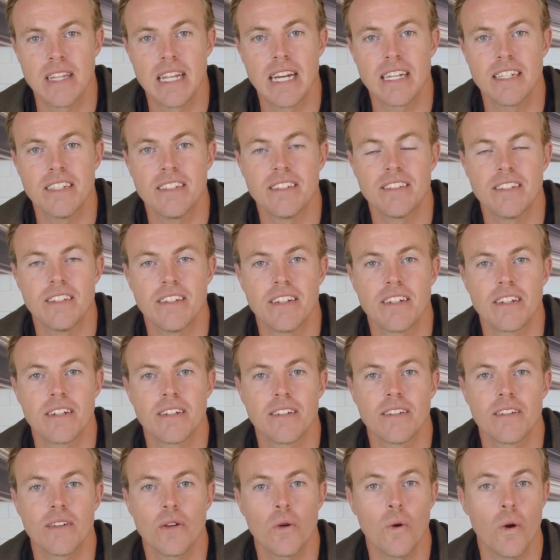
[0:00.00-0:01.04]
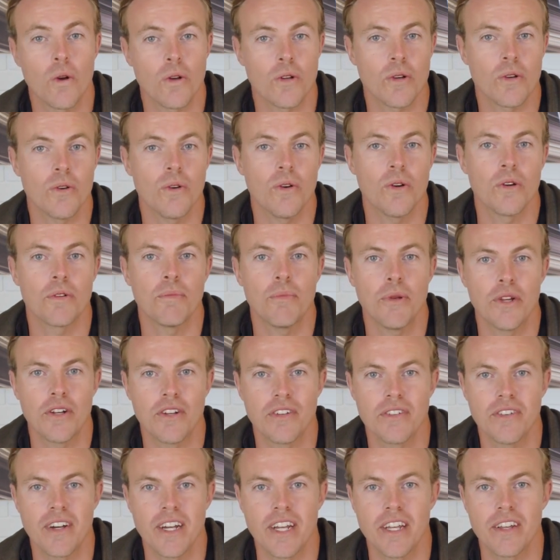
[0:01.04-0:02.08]
That is the quote-unquote
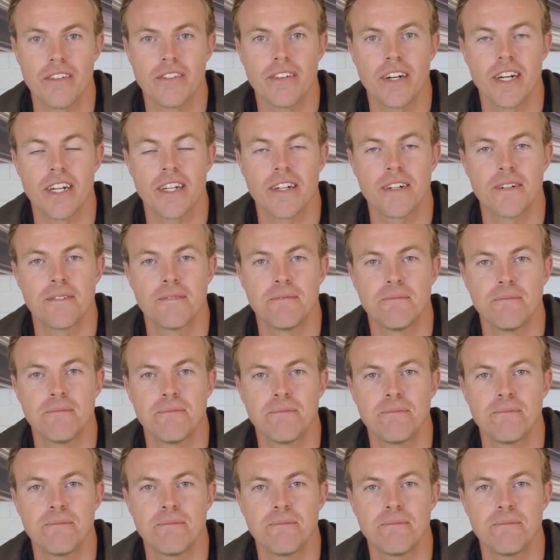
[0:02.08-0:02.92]
purifying fire.